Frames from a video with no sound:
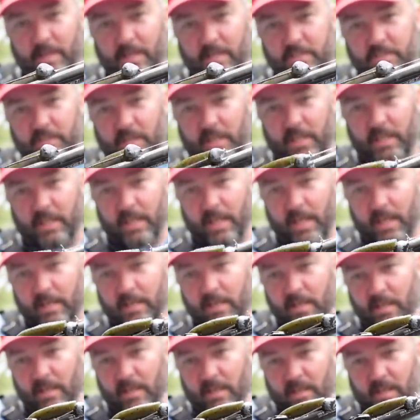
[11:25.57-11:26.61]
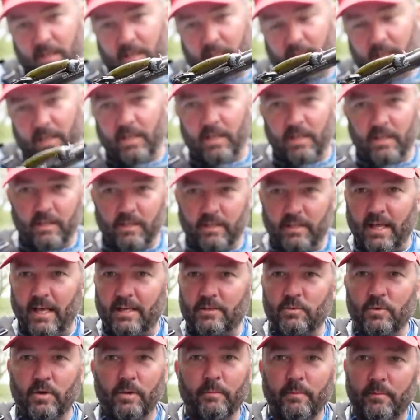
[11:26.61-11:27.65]
got a shaky head. And
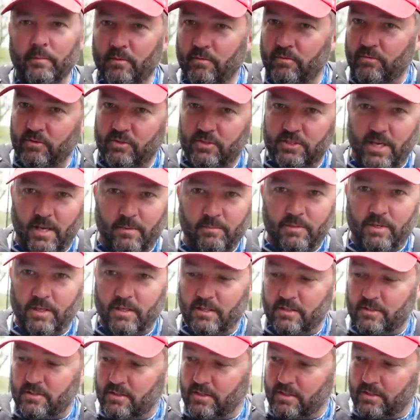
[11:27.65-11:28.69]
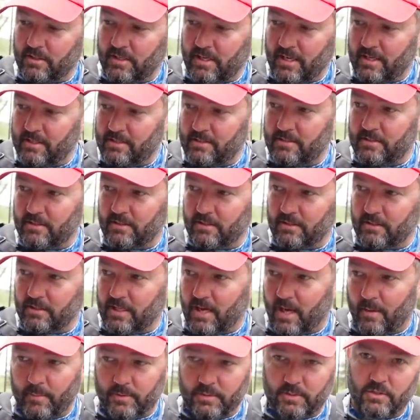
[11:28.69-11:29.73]
that's what I'm gonna be, same thing as the, as the
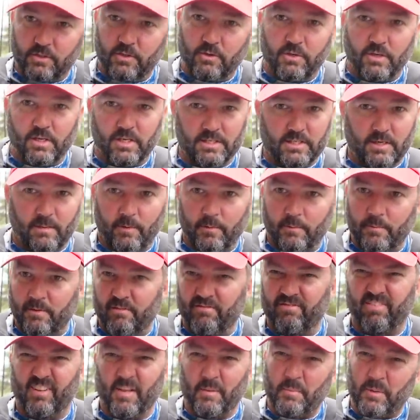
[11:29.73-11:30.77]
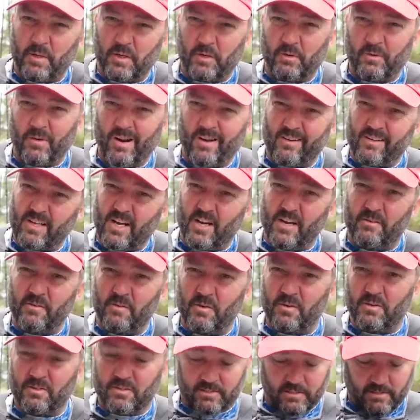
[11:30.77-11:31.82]
Yamatanukis. I'm gonna be flipping it around
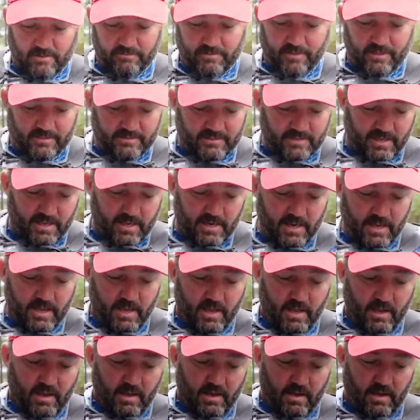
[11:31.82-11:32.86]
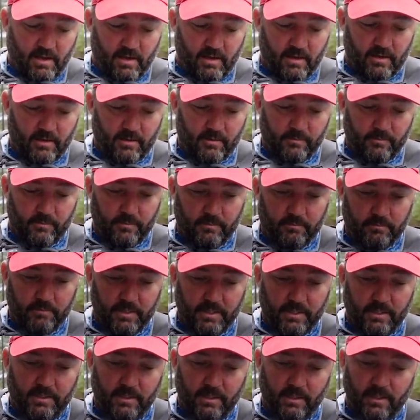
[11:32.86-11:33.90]
cover and stuff like that um,
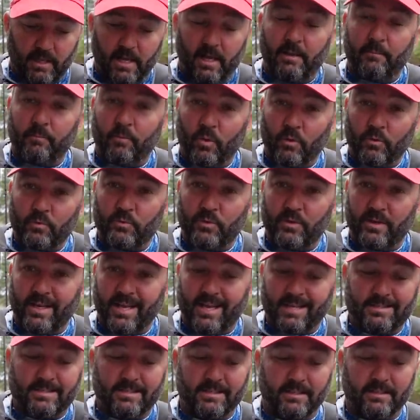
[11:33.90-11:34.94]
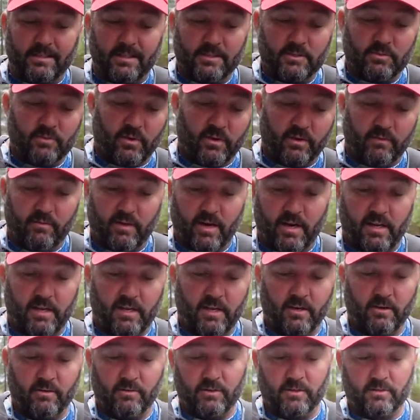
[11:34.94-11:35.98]
but a lot more finesse. This one right
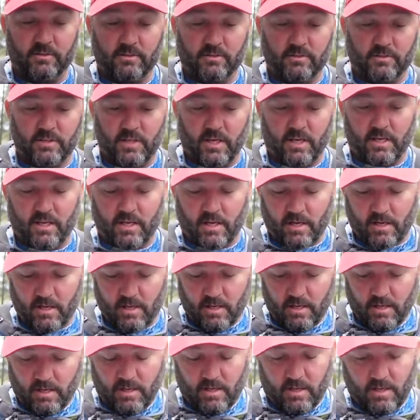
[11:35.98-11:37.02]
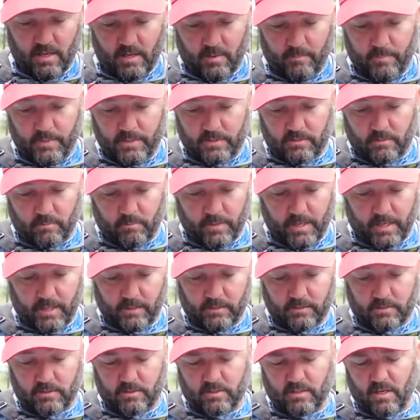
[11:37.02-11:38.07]
here, this is a, uh, a Missile
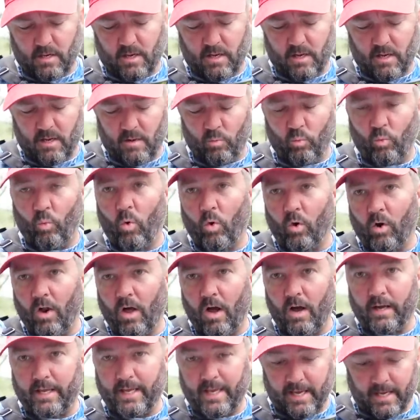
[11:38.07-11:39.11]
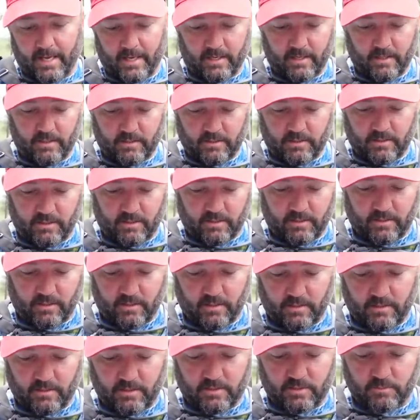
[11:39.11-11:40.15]
Baits uh, Warlock head,
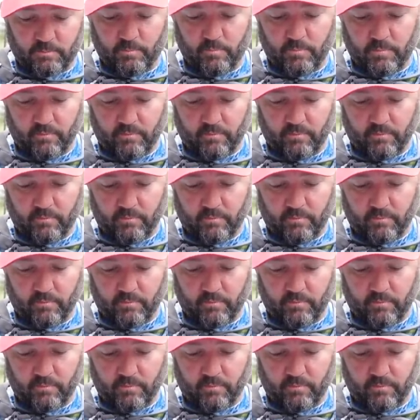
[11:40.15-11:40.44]
and it's